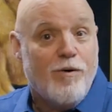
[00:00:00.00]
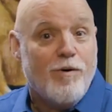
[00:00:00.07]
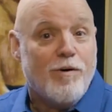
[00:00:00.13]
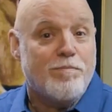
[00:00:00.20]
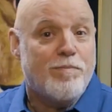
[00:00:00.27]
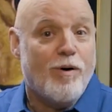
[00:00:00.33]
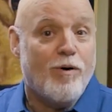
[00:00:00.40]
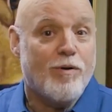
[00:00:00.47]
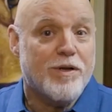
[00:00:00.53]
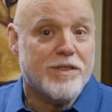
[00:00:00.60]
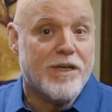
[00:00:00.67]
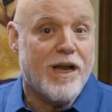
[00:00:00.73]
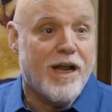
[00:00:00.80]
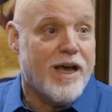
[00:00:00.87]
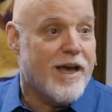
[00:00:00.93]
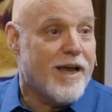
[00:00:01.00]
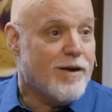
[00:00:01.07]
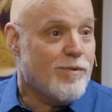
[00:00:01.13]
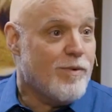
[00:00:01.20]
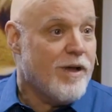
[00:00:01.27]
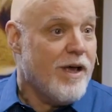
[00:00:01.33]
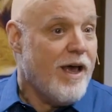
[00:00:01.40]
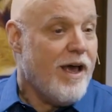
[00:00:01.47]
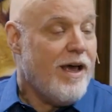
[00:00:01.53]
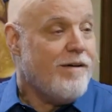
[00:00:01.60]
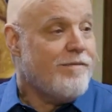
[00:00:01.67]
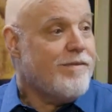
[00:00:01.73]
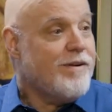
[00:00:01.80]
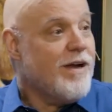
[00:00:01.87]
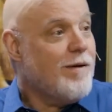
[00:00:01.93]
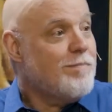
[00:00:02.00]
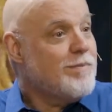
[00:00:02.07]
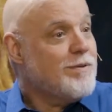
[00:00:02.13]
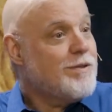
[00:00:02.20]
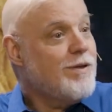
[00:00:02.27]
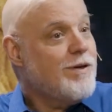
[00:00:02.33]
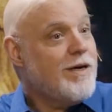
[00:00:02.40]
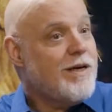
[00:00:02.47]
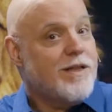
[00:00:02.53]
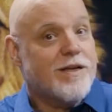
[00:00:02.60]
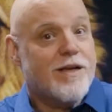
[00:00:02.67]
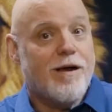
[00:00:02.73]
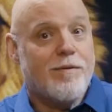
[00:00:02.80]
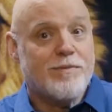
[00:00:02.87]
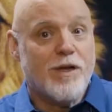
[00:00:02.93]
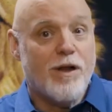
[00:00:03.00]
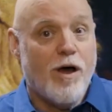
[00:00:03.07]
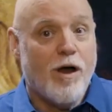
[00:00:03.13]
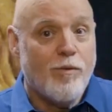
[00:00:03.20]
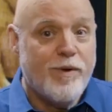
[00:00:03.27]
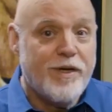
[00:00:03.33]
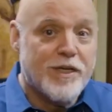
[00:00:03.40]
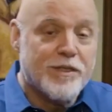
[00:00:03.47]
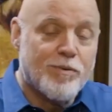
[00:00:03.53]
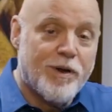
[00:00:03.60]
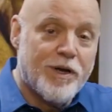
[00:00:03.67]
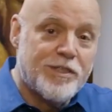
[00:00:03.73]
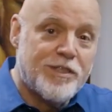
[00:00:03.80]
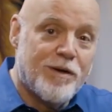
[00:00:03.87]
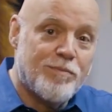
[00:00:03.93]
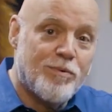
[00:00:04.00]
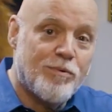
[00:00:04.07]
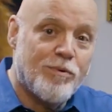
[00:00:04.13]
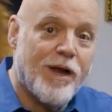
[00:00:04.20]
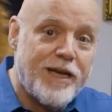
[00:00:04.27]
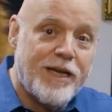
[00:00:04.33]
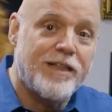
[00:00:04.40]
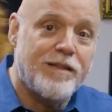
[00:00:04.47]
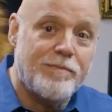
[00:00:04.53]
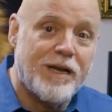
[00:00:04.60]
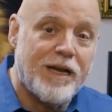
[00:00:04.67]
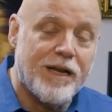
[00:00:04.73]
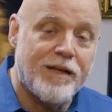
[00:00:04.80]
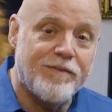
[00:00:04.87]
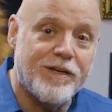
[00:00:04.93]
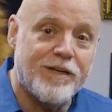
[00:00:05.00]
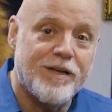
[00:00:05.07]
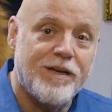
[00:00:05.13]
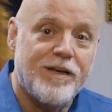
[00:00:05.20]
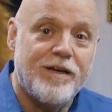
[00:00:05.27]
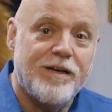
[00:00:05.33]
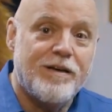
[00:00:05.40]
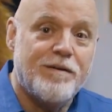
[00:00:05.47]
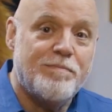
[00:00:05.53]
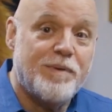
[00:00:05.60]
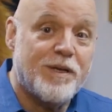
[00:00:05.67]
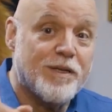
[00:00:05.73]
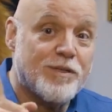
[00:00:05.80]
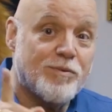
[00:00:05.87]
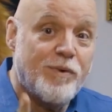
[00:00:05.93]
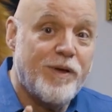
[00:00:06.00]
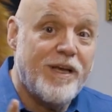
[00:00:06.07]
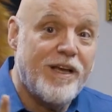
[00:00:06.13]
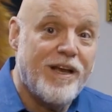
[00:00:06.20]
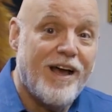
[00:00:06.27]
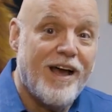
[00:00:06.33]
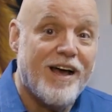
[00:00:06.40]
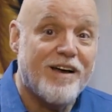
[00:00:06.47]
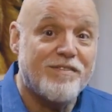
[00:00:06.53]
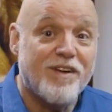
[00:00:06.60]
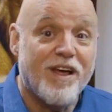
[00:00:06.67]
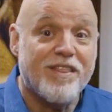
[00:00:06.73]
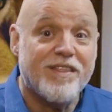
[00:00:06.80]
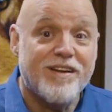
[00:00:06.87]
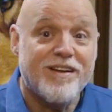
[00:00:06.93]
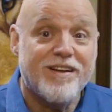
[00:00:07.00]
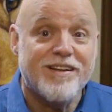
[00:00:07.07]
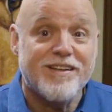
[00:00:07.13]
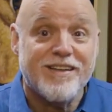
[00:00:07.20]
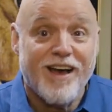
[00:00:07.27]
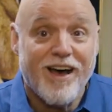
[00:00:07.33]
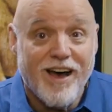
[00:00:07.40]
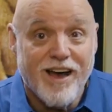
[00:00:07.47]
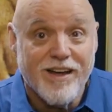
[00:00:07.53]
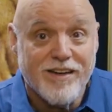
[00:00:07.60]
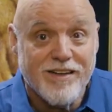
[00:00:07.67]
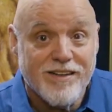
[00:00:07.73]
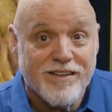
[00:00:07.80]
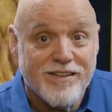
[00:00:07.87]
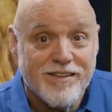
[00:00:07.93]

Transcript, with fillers: we're bold as a lion. We, every opportunity that comes along, we just want to jump right in the middle of it because we have nothing to hide.